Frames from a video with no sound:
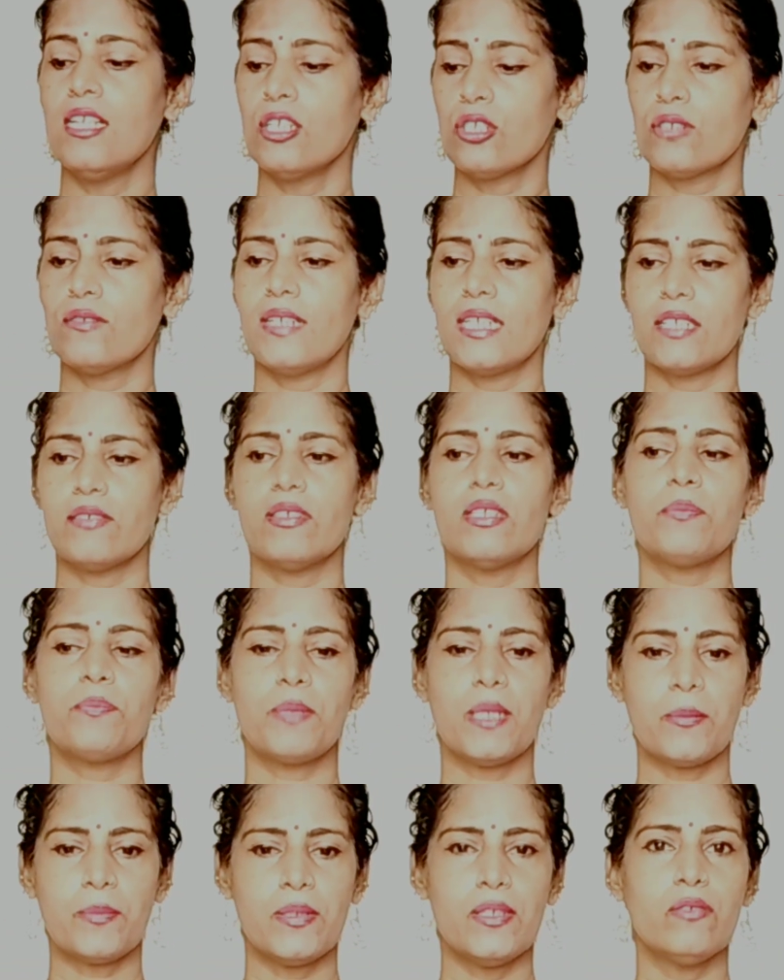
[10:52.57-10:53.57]
So whenever
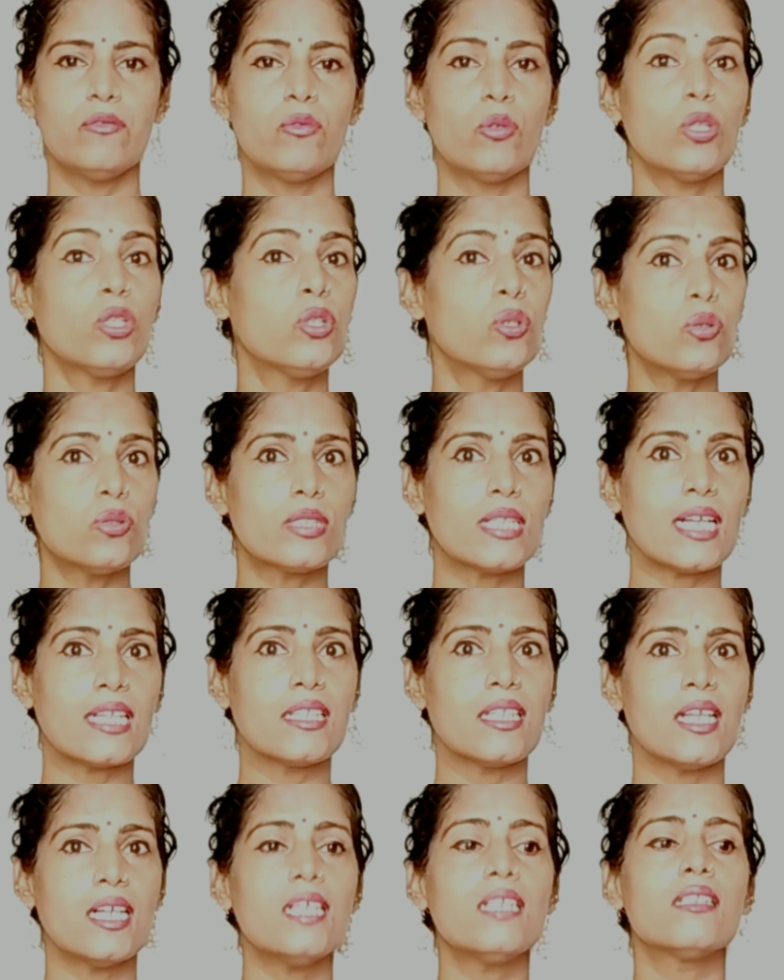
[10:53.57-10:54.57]
people would do
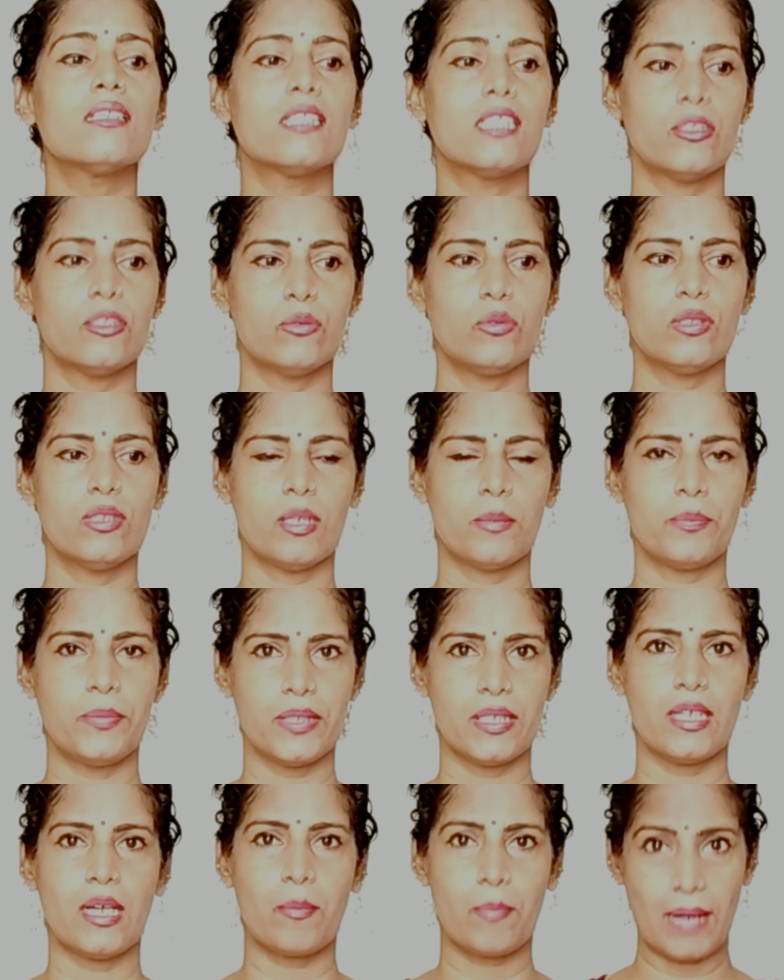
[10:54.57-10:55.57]
sadhana, they would
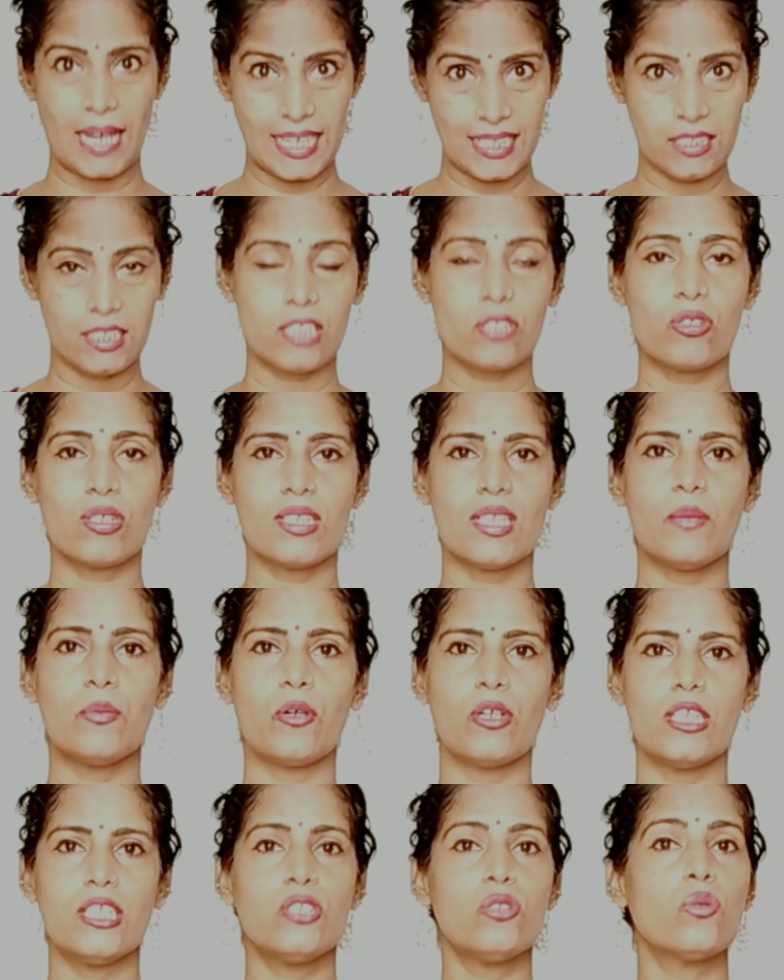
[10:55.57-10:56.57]
apply this on their
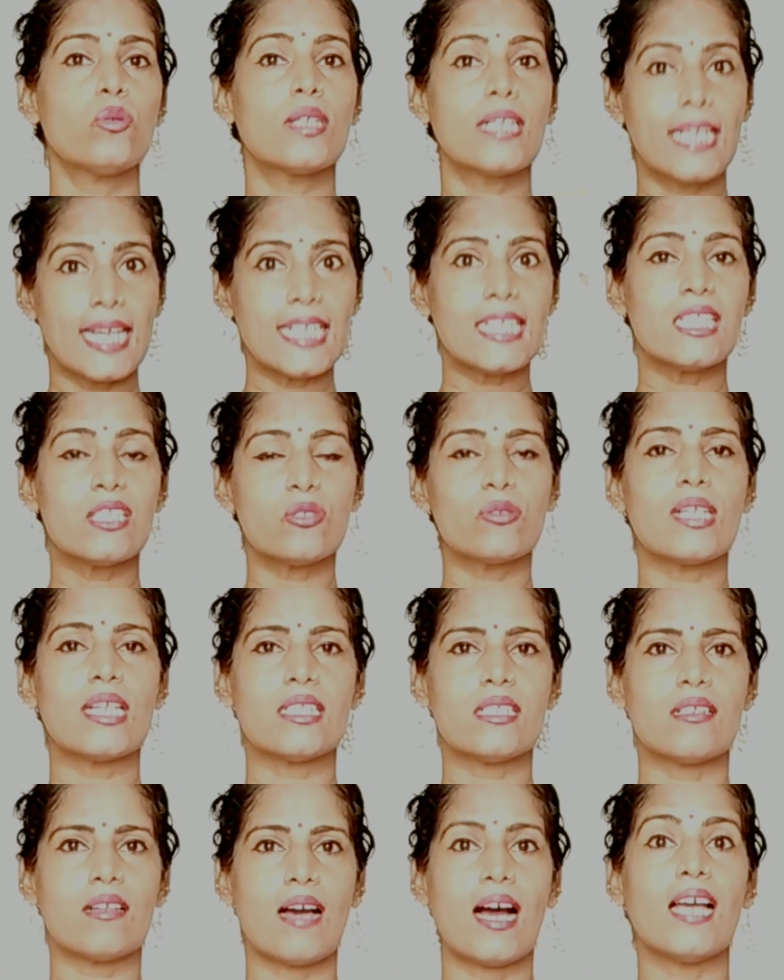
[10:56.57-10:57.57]
body to get into
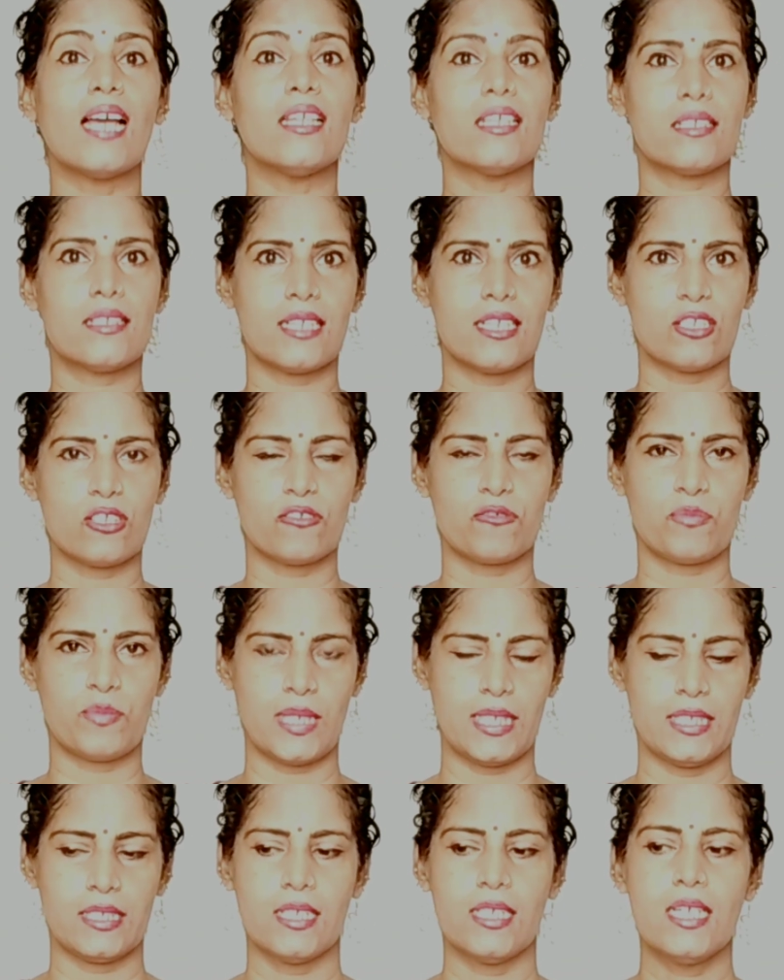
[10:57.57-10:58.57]
that higher state of
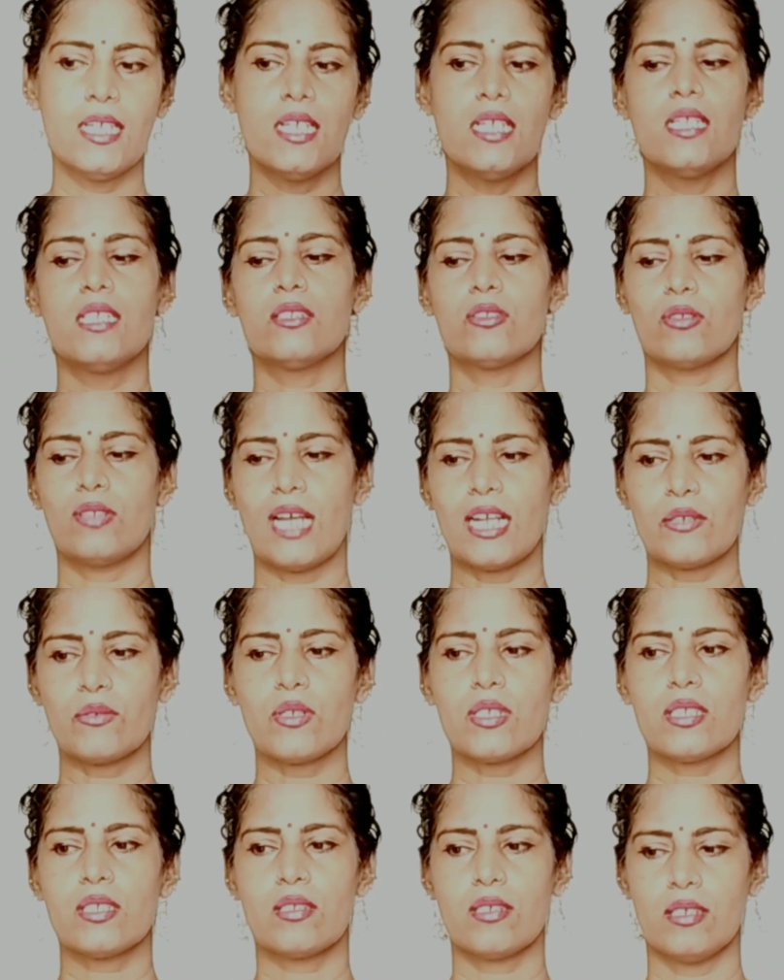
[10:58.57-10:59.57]
mind. So that
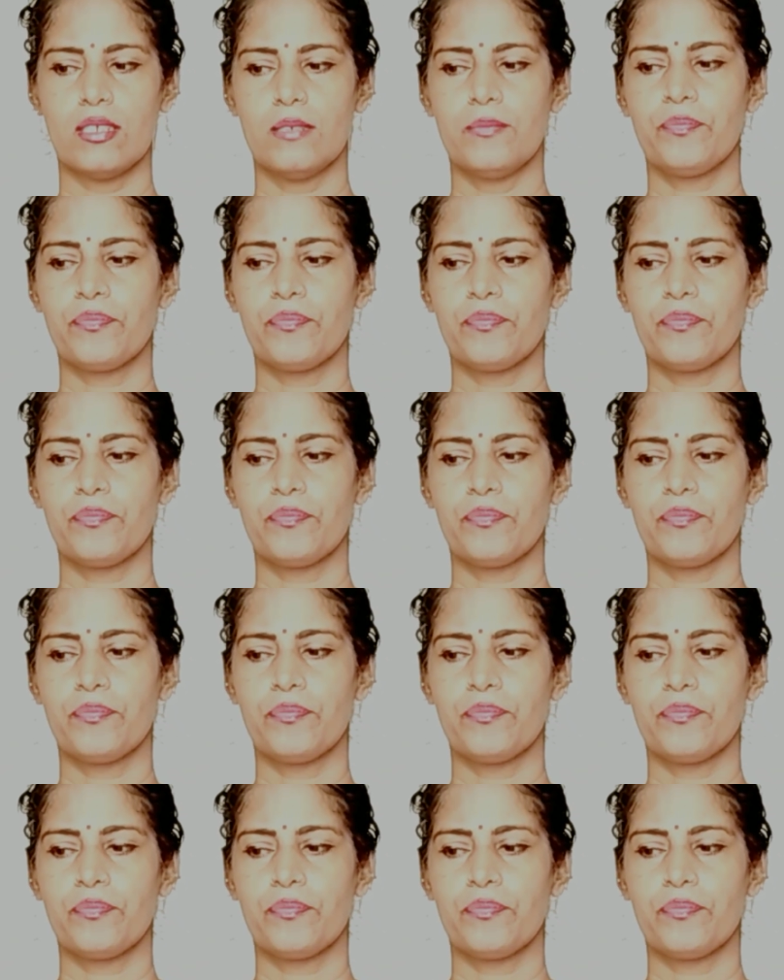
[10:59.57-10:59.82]
was